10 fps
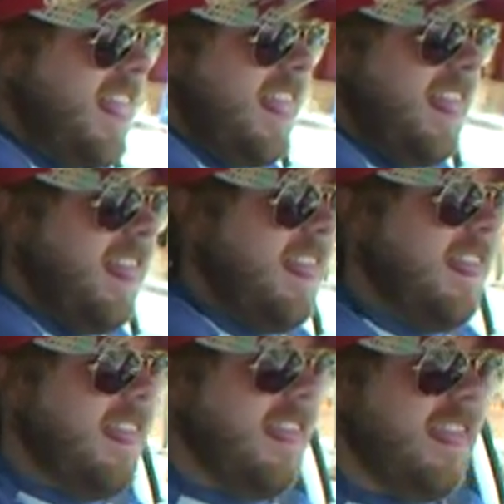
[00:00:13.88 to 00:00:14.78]

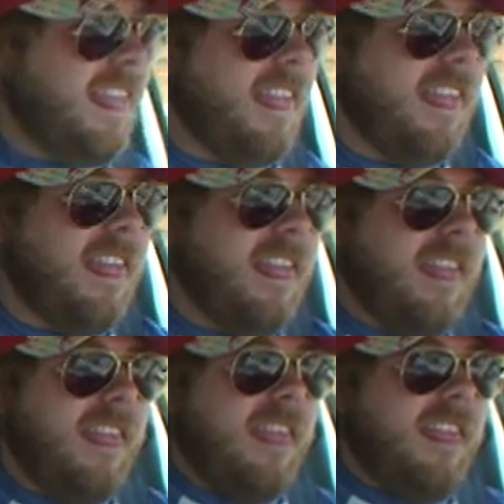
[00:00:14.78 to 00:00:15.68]

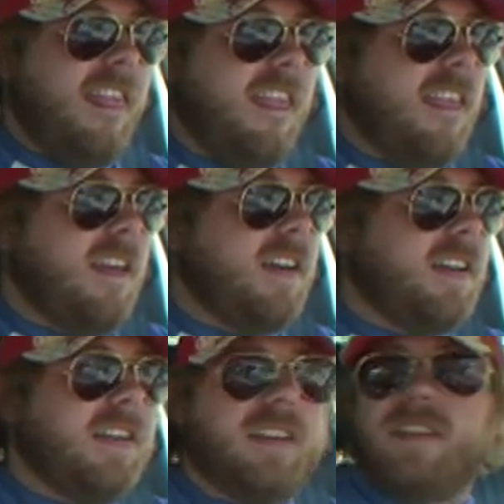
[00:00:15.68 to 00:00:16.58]

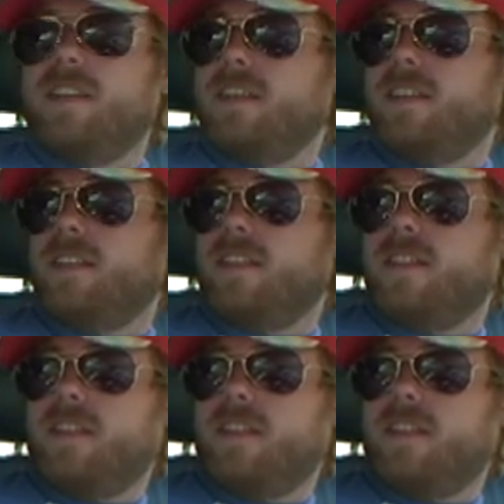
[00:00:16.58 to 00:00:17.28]
(silent)